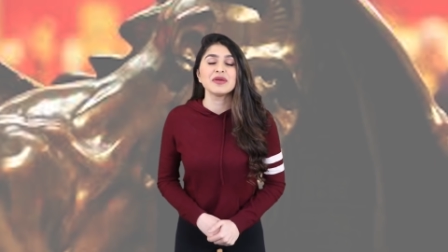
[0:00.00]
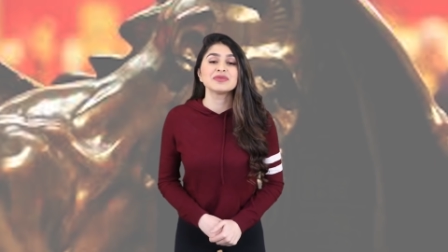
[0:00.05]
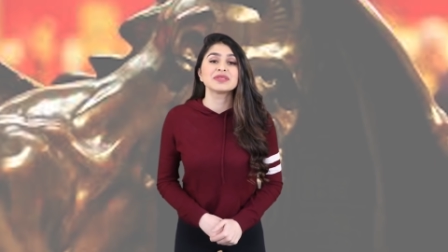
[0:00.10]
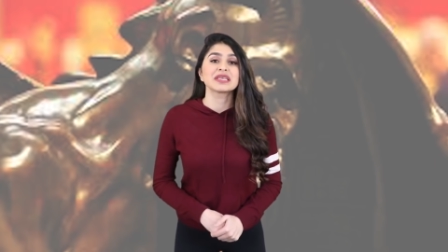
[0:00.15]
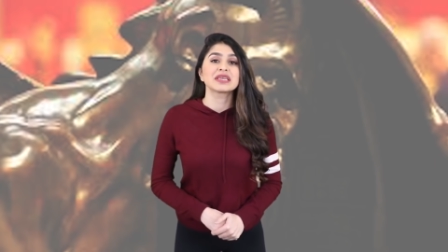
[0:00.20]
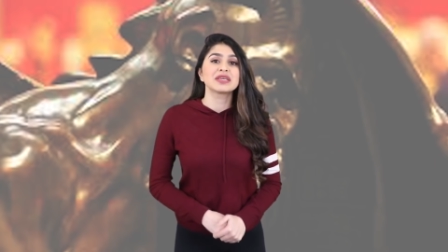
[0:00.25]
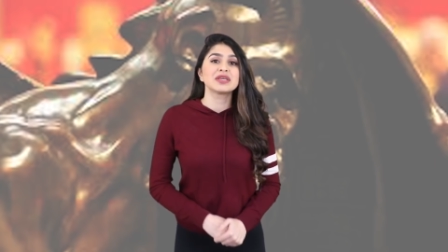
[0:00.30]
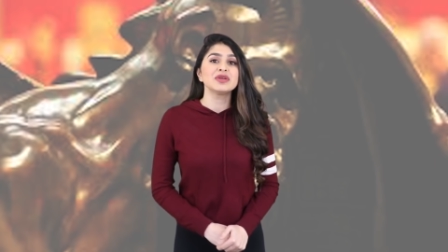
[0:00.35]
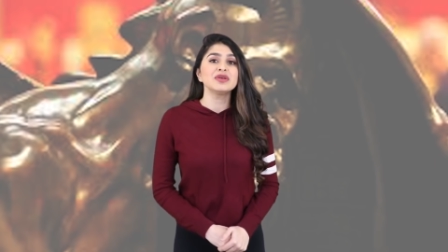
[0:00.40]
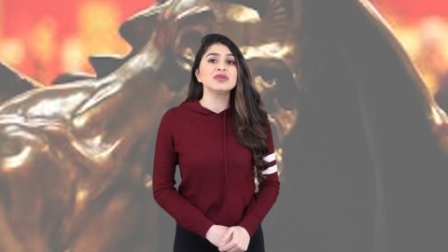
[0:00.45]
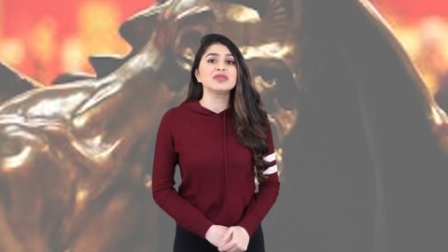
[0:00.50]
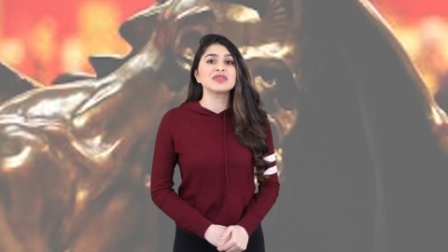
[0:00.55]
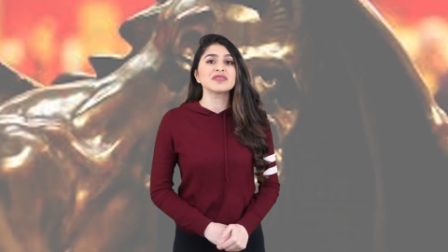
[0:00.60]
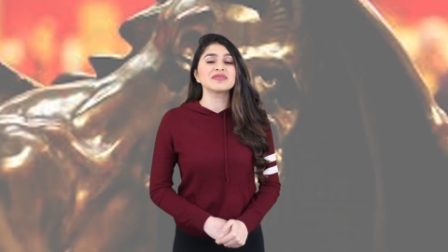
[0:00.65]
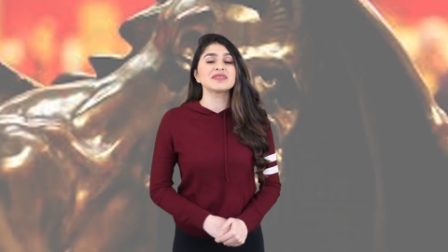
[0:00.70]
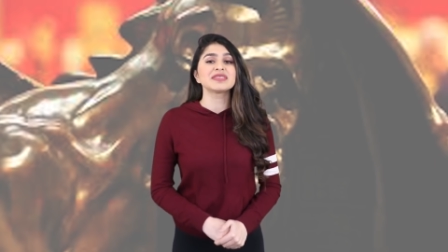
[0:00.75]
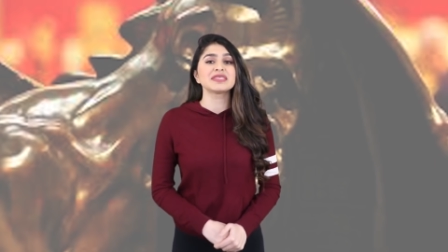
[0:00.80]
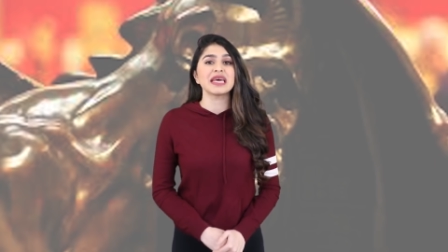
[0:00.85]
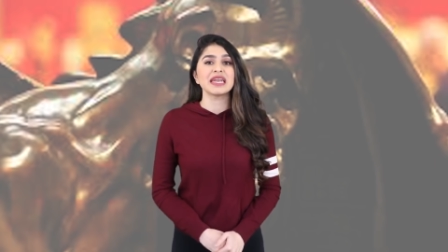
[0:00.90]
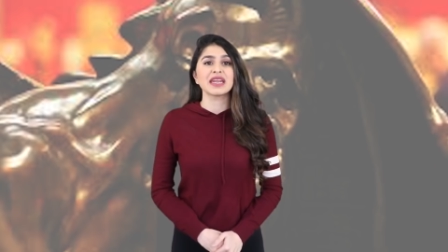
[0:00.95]
he was accused
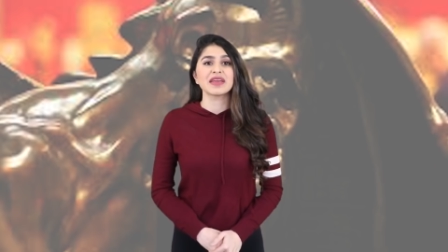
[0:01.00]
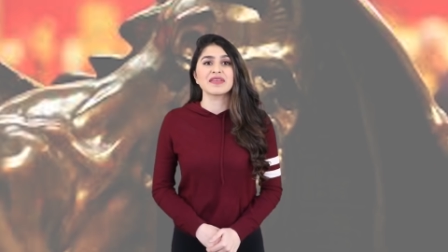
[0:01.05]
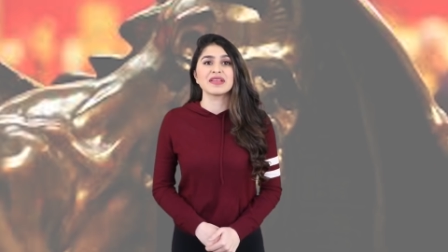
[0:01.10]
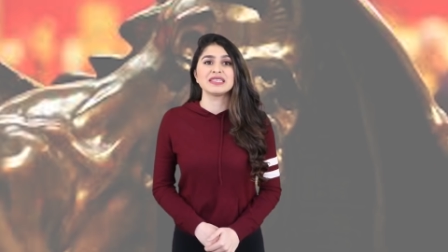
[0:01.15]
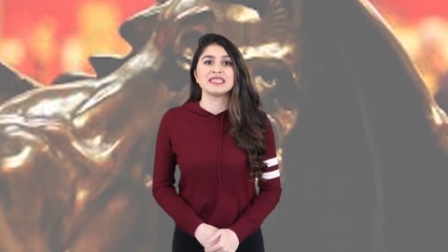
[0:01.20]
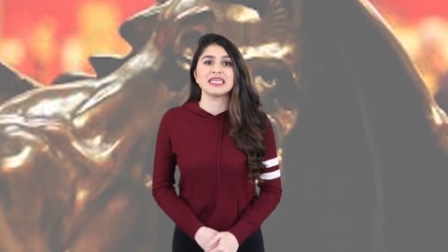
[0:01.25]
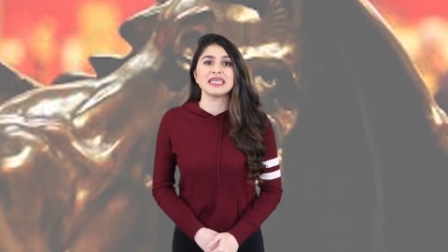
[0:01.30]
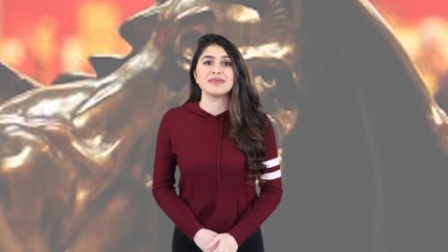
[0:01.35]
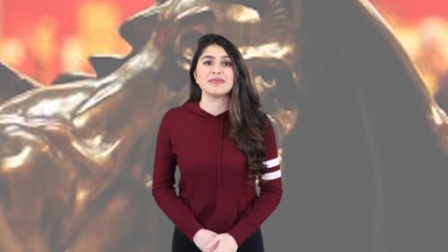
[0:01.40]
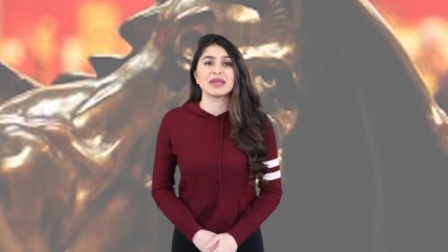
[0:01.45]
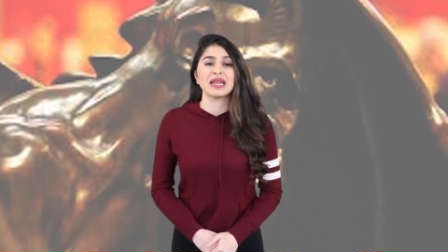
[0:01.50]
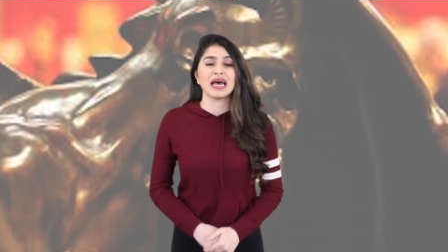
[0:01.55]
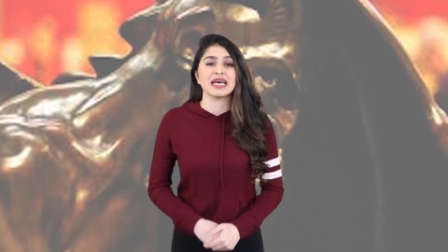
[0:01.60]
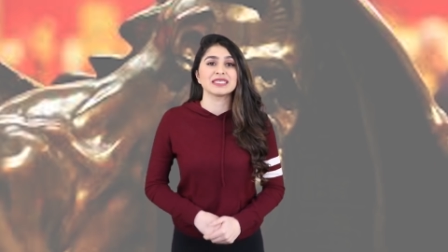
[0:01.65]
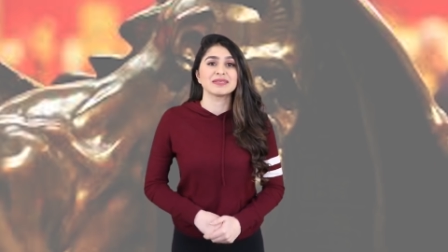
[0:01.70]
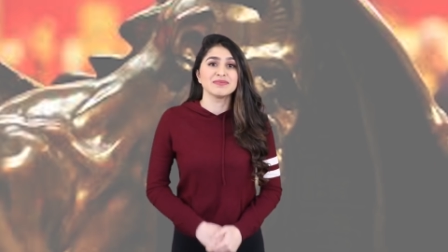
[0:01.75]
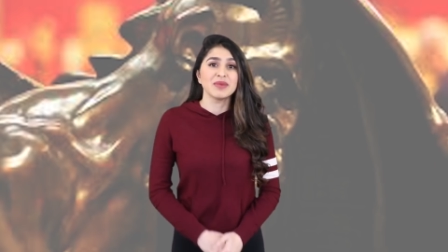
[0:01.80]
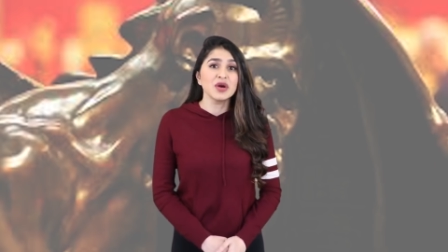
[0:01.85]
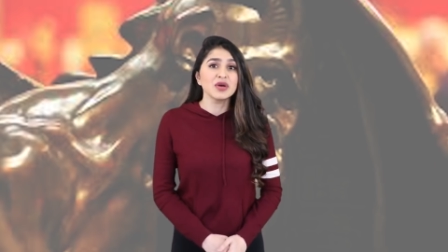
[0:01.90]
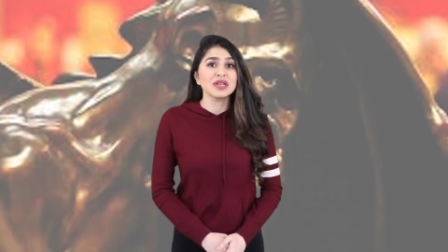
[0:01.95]
of sending the demon
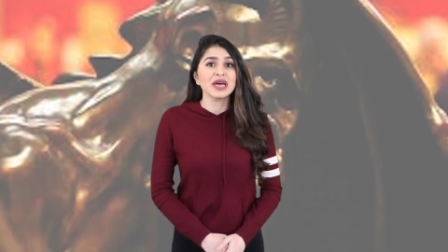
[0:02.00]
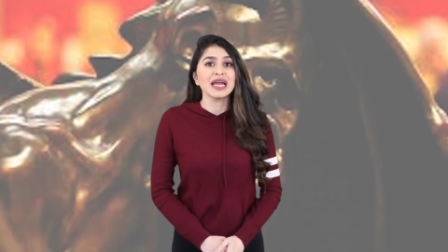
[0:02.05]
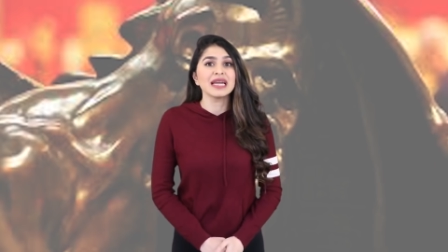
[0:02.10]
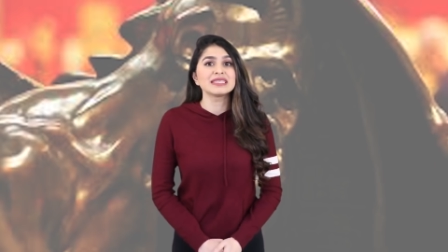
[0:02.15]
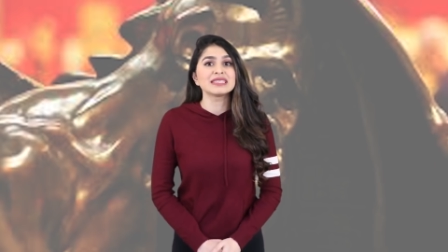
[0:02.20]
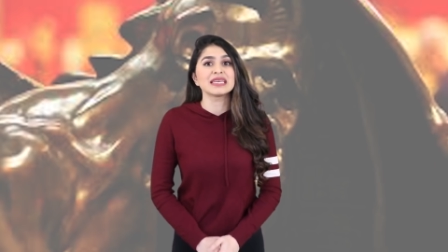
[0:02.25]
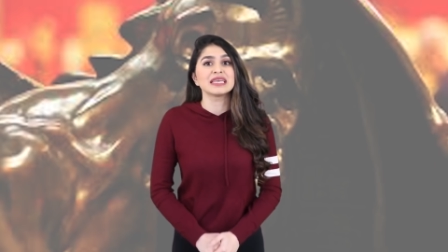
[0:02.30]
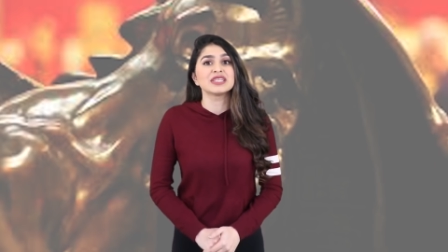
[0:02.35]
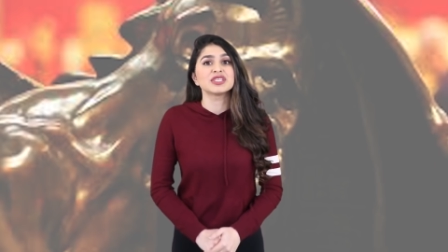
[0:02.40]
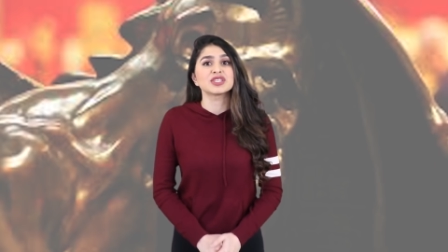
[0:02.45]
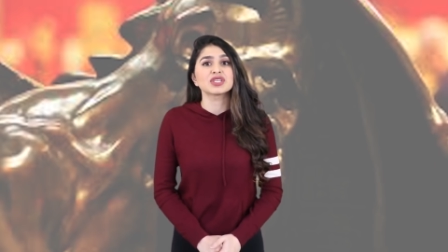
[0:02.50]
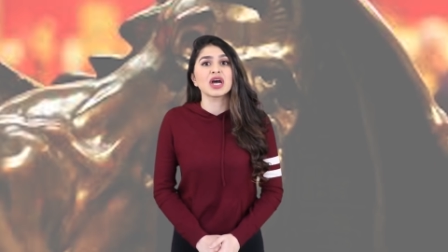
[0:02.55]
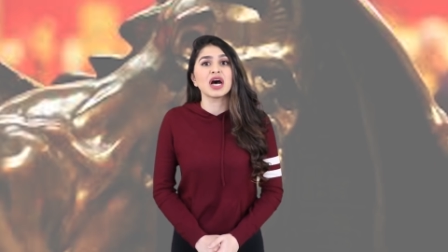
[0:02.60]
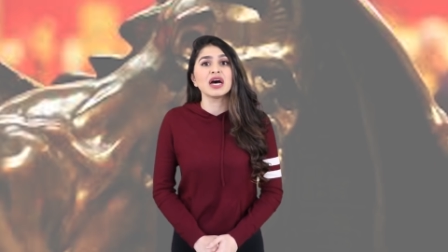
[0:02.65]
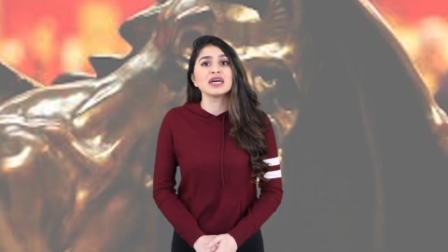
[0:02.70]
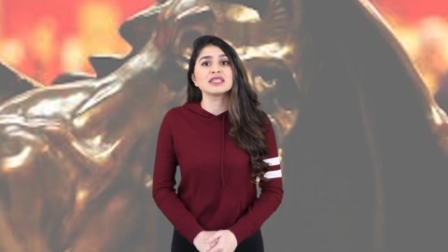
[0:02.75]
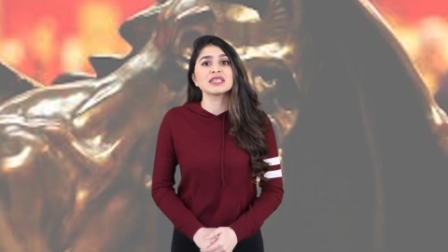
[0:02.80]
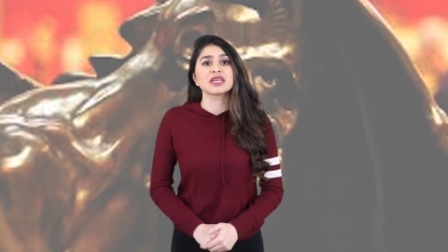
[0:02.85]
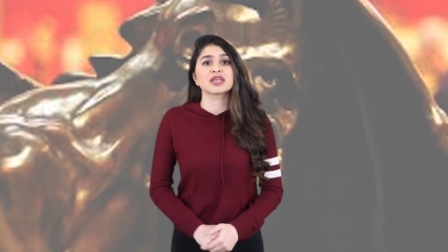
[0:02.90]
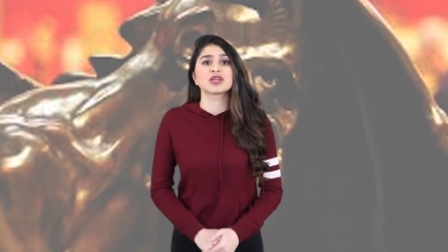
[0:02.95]
Asmodai tried to
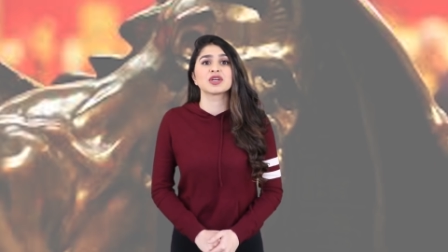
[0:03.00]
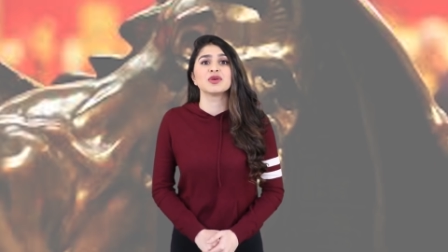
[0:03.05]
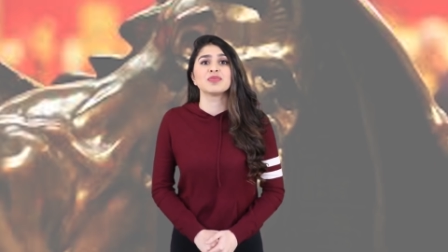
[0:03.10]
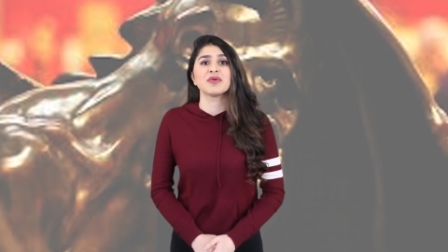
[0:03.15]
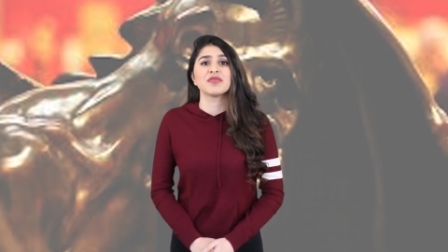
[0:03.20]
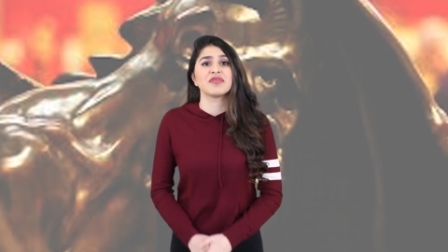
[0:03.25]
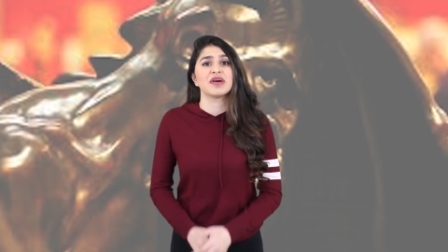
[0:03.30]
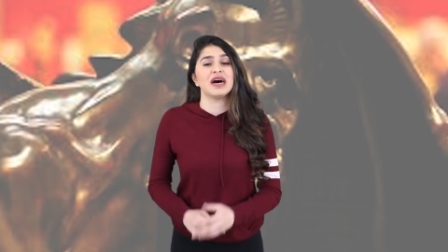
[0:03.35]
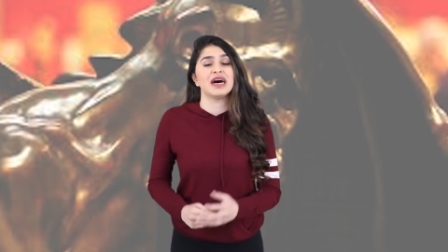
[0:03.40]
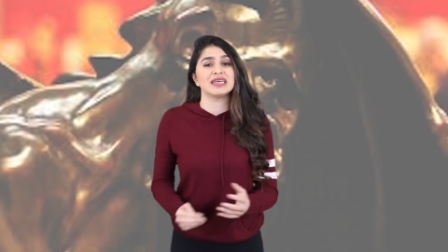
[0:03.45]
enchant a group of